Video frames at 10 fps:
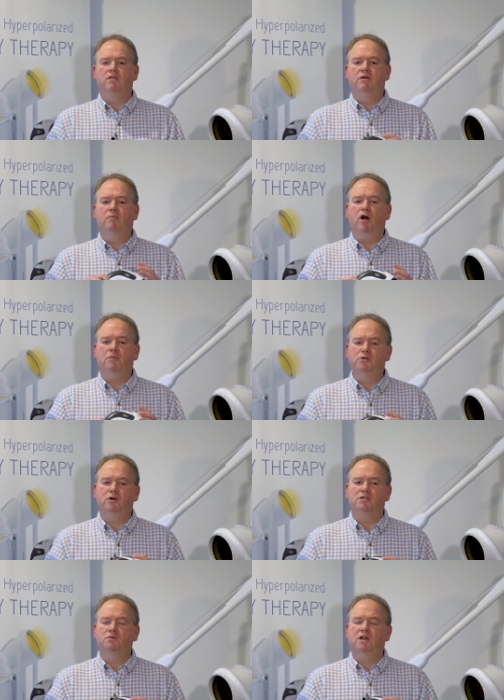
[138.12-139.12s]
the
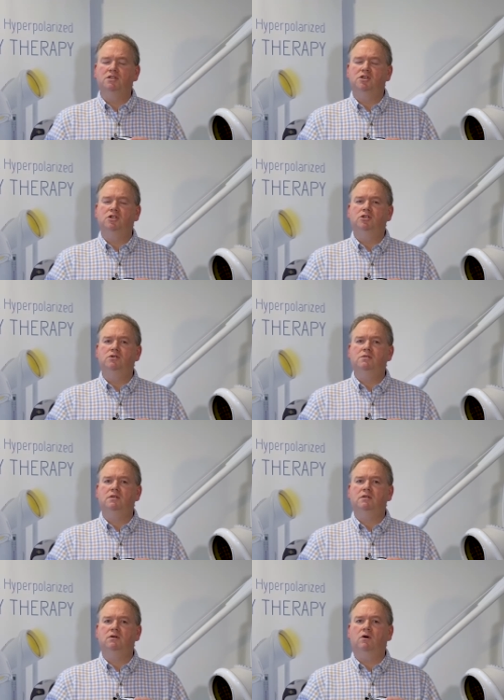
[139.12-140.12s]
Bioptron as well is you can use
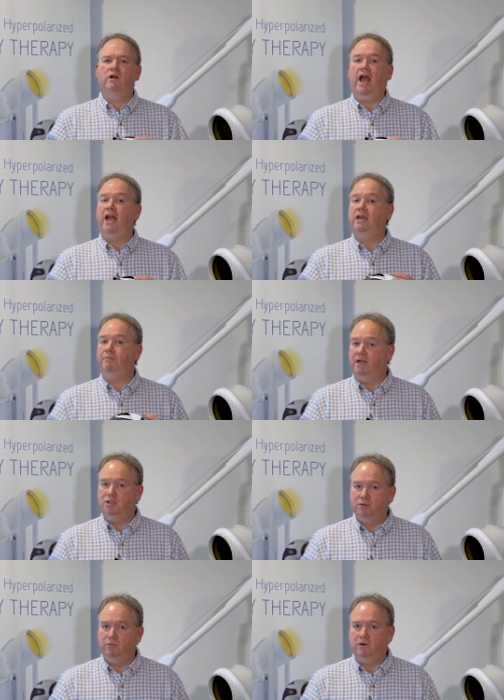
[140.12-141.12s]
it on
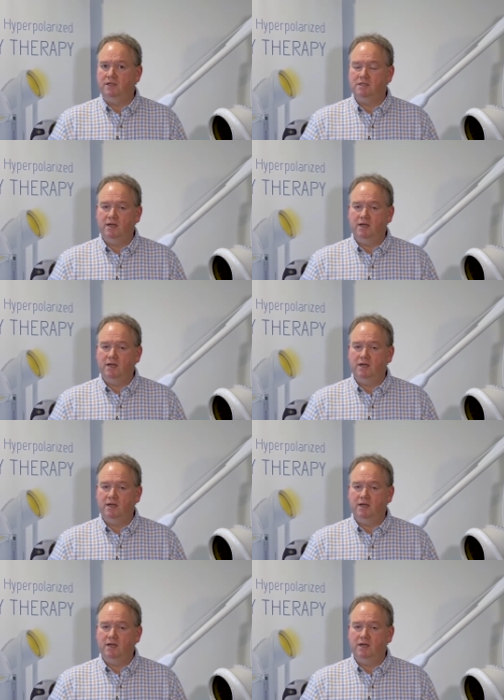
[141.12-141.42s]
acupuncture points.